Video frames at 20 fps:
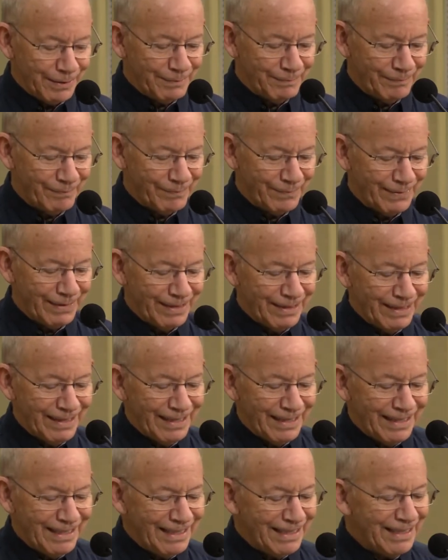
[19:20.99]
And
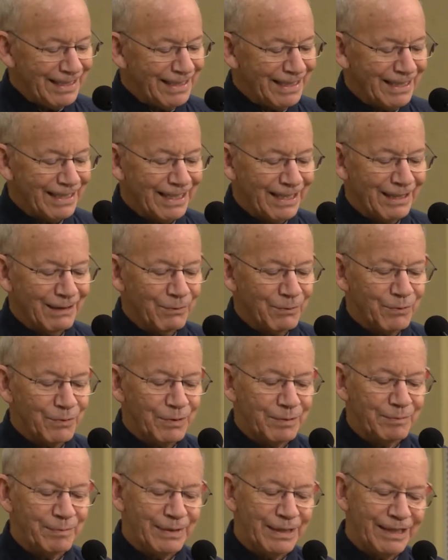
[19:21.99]
he
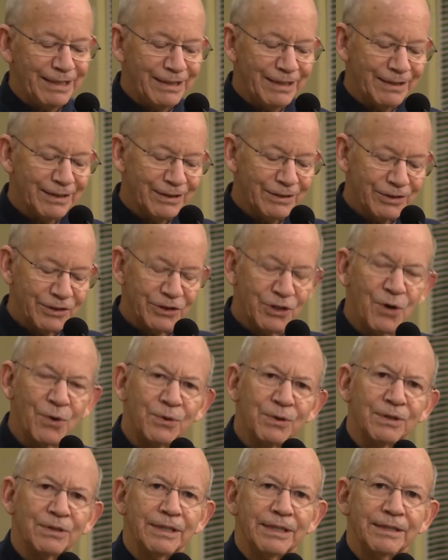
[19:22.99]
would be
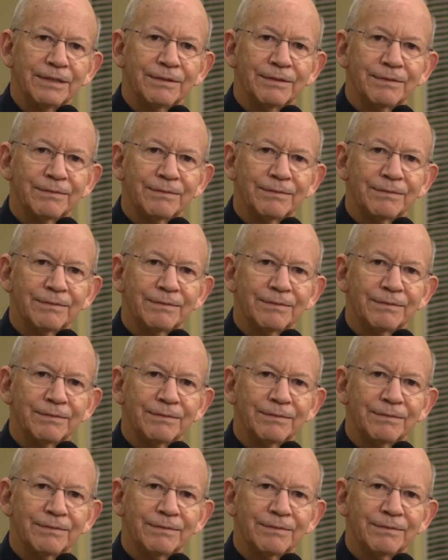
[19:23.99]
totally,